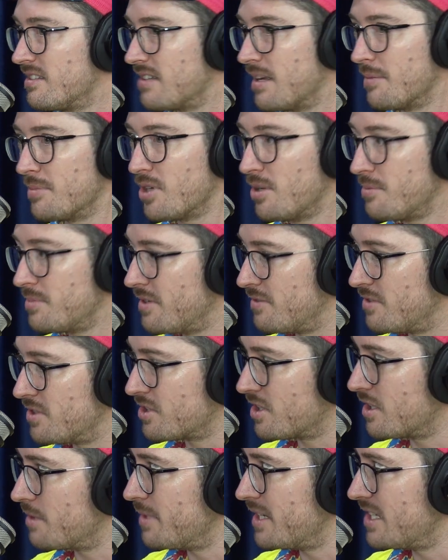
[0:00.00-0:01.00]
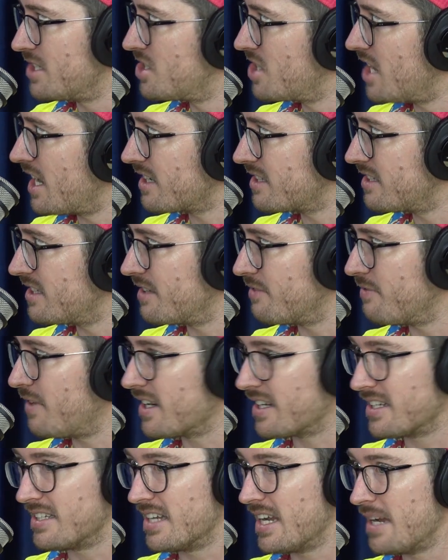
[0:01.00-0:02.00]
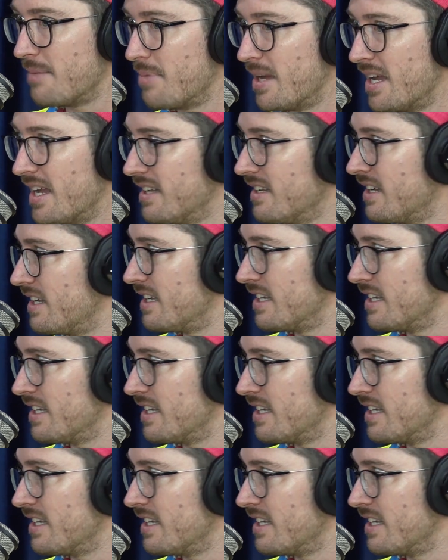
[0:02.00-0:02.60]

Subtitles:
Sometimes you just got to be chucked in the fucking deep end, and